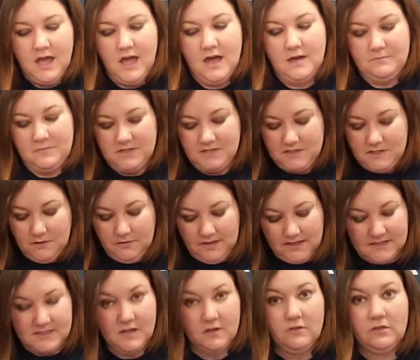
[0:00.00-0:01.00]
Um, so
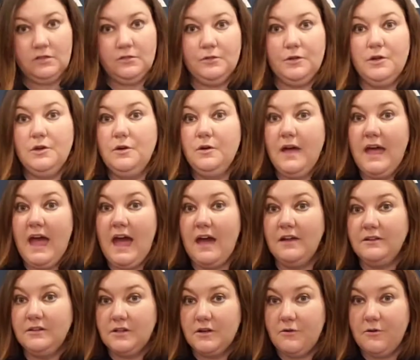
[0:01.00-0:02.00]
let's go through
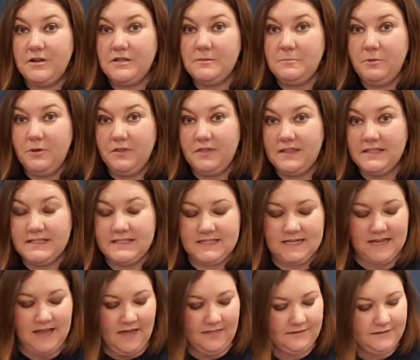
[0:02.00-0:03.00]
how you're going to put this
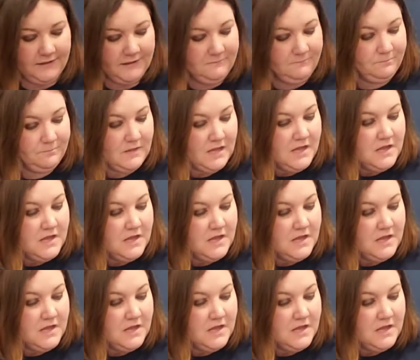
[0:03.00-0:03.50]
together.